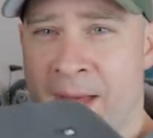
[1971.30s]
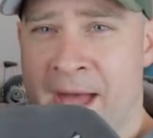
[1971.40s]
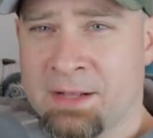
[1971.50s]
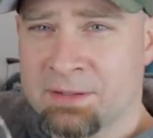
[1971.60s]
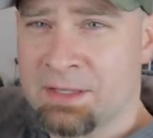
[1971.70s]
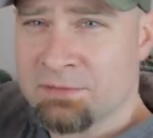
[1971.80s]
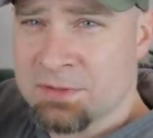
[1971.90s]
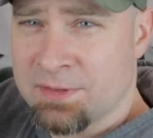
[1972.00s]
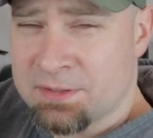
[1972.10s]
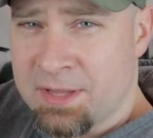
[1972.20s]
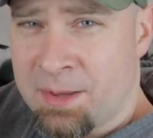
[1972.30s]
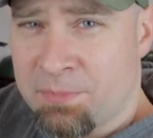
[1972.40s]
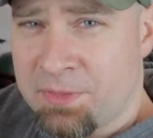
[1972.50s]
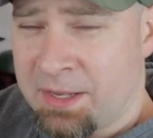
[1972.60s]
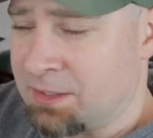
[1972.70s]
back that gives you the
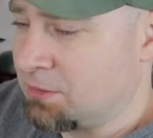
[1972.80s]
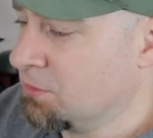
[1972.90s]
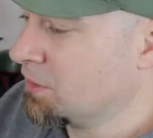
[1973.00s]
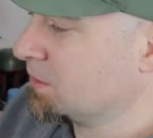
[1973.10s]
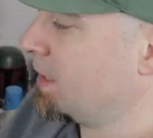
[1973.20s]
depth like it looks